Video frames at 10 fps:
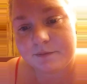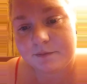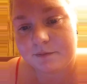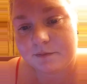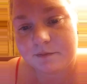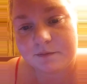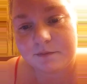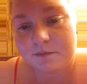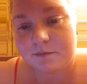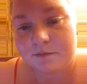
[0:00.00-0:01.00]

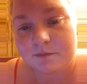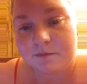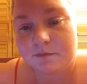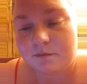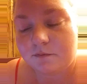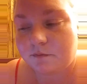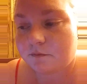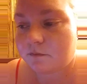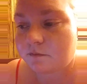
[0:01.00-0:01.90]
Nothing is said.